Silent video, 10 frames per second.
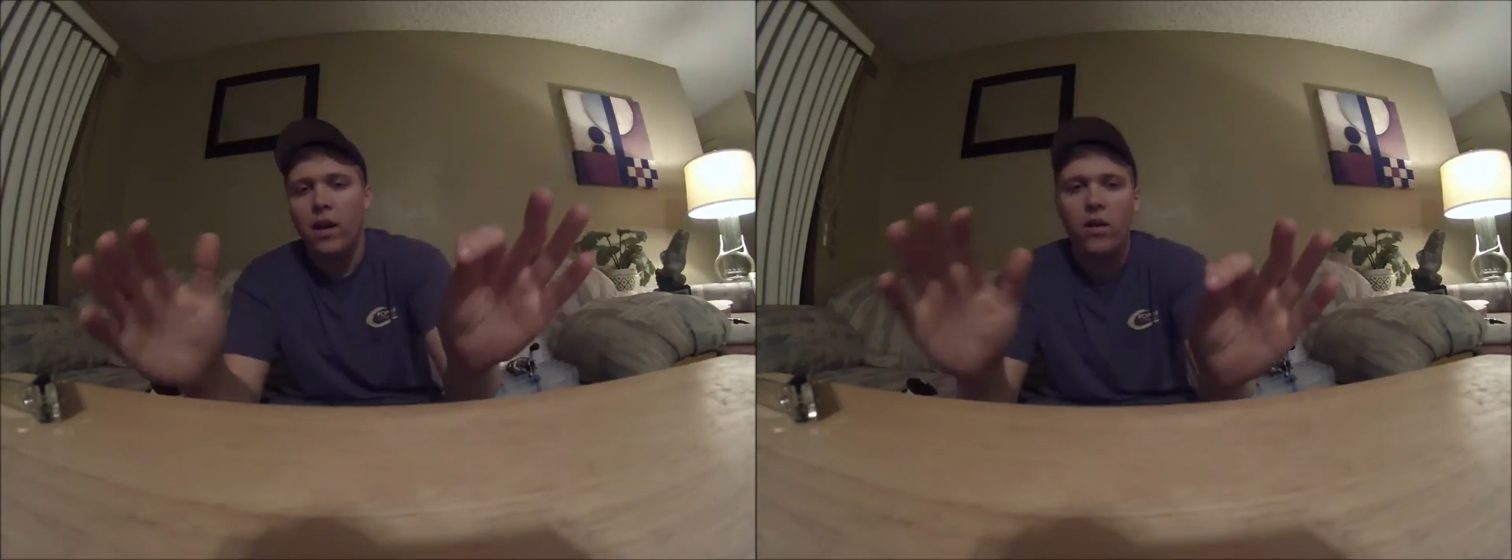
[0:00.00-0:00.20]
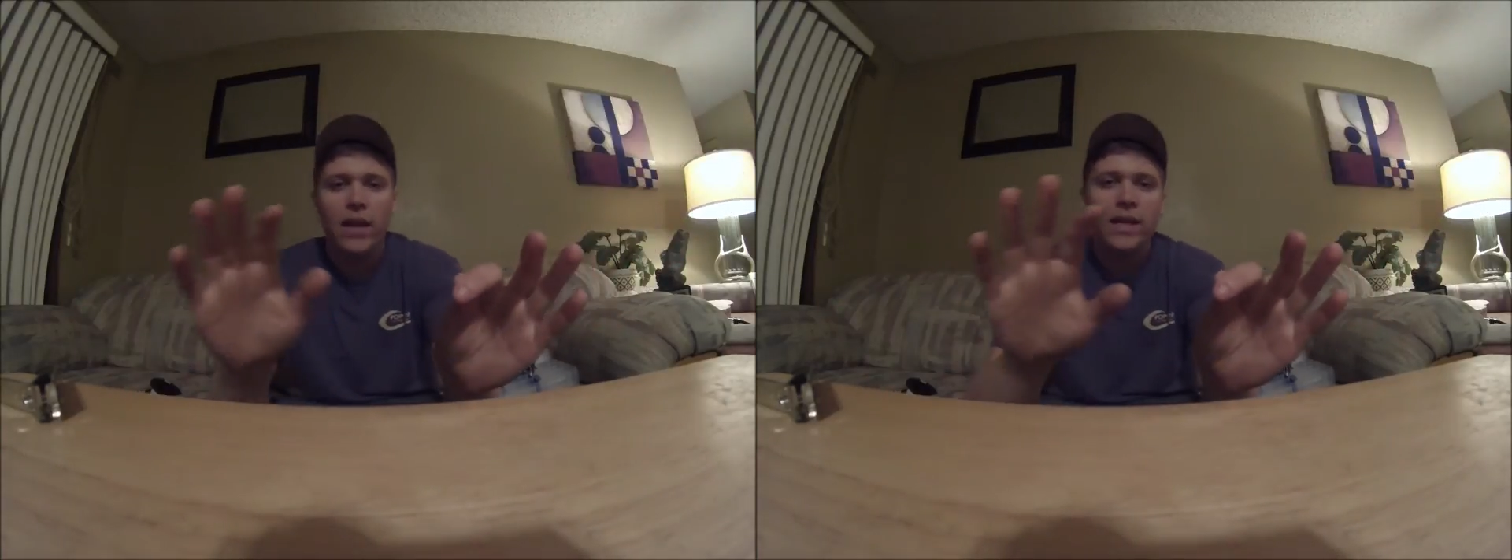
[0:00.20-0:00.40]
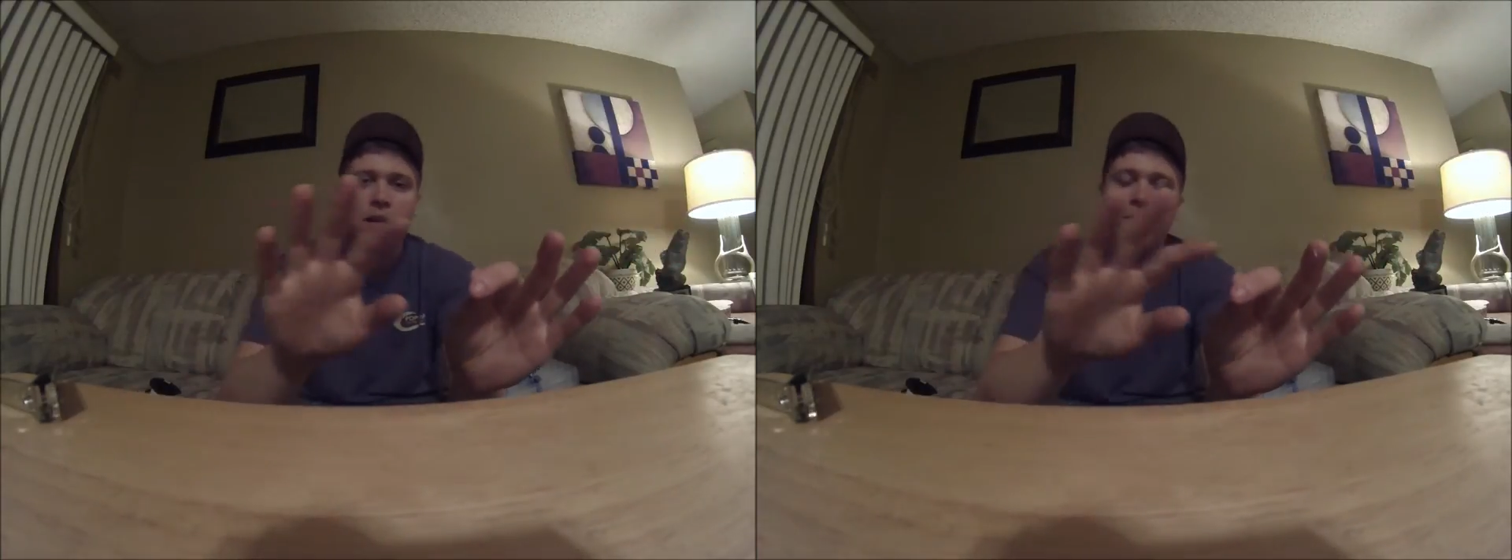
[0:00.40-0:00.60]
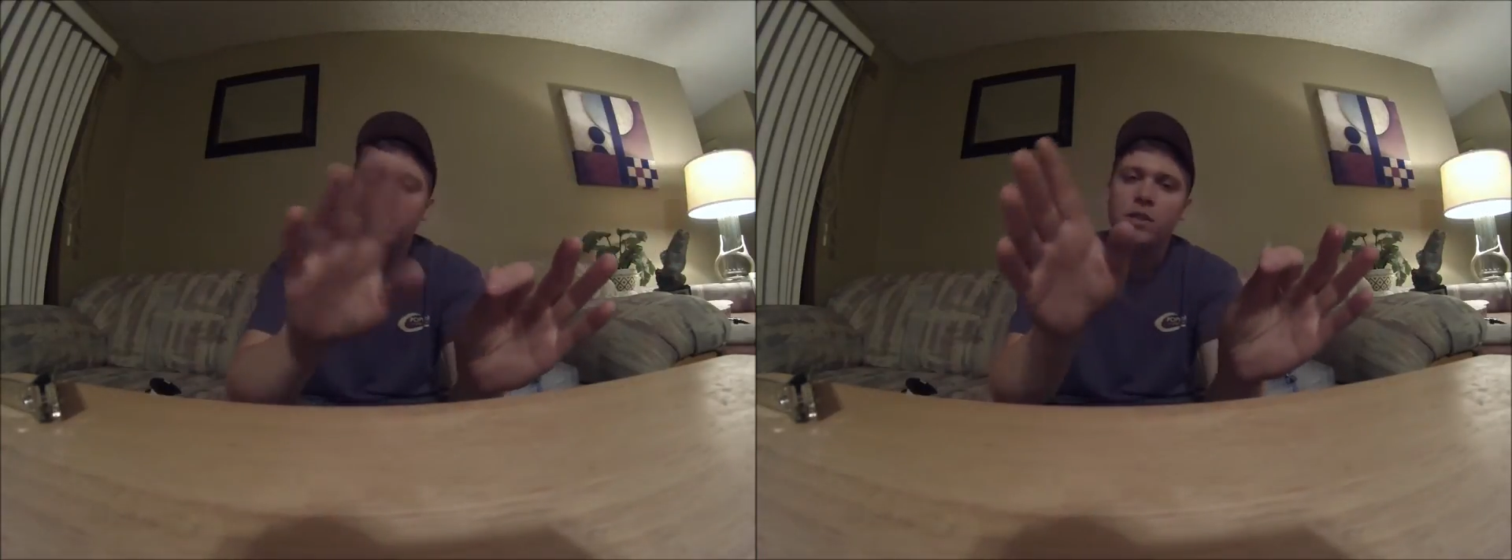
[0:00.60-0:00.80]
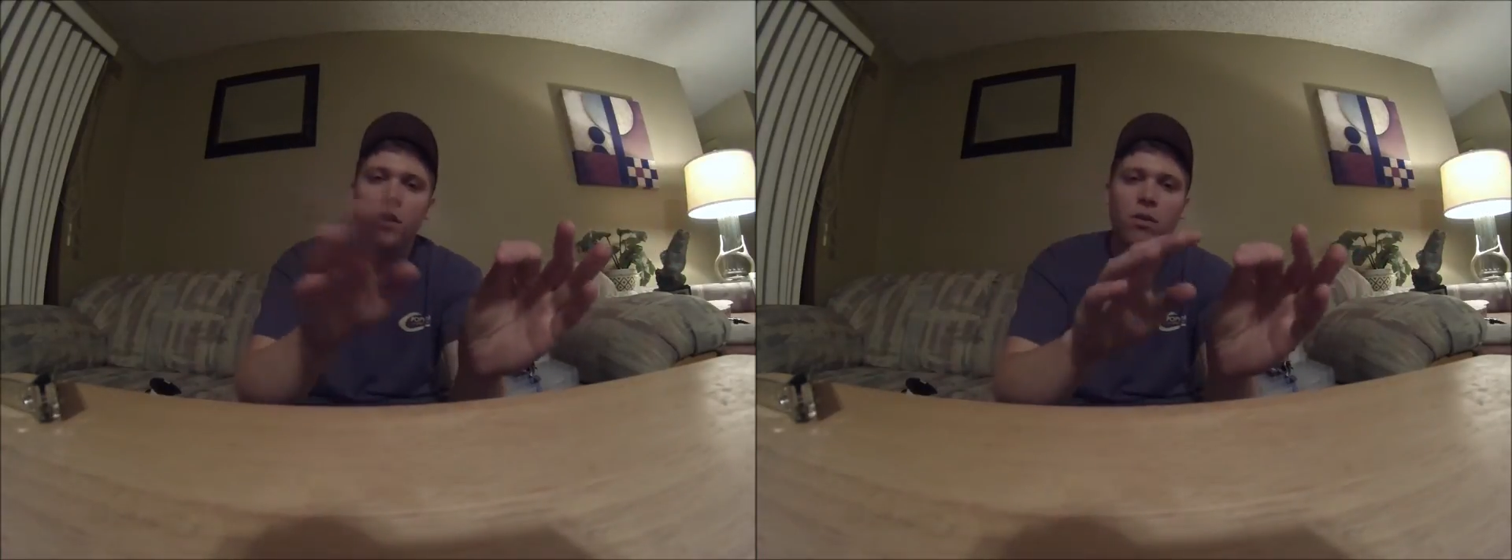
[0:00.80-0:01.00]
All I did was
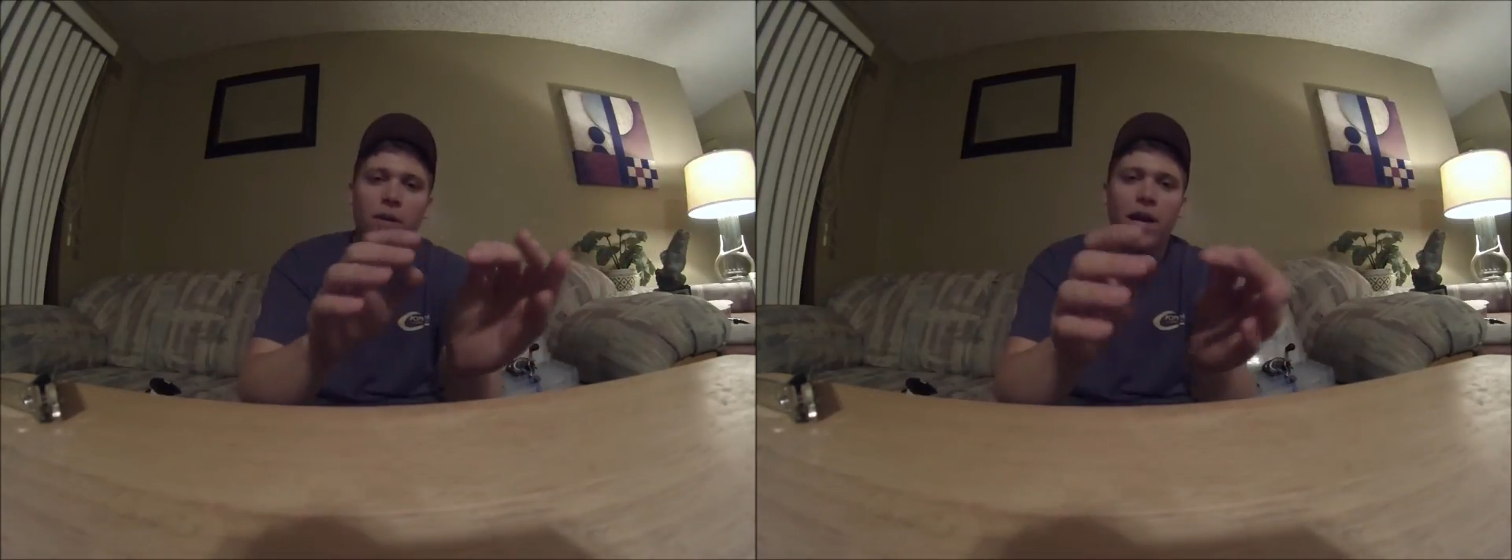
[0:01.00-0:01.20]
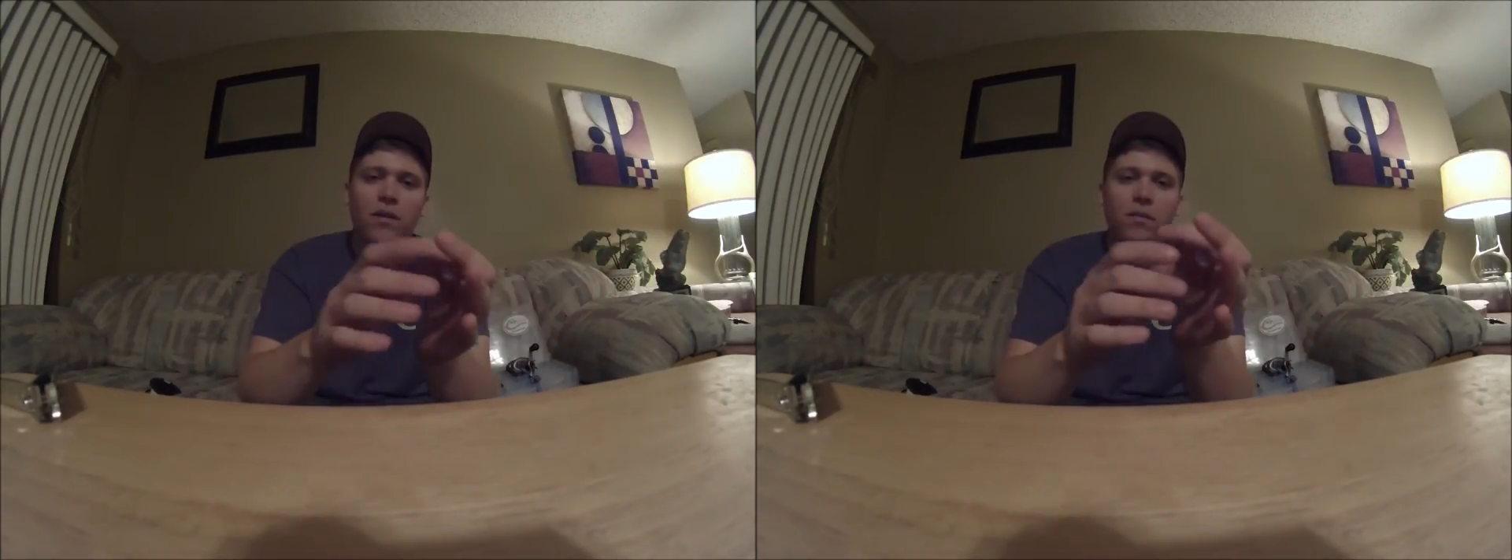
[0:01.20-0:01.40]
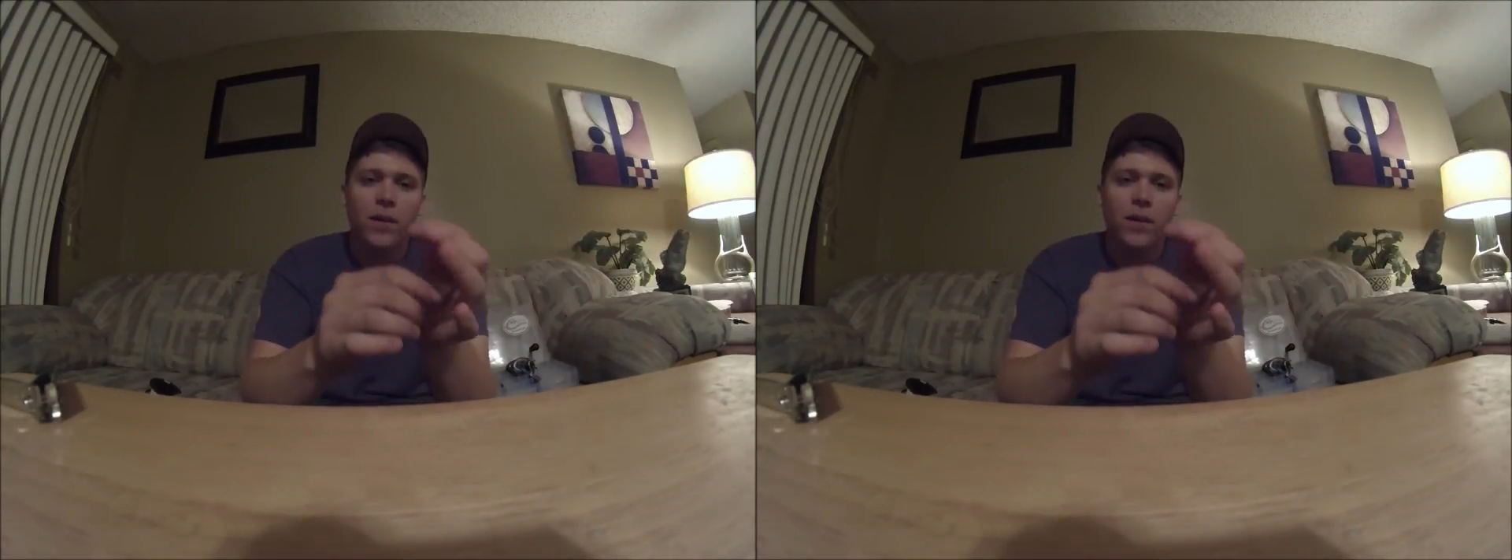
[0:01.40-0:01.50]
just go around,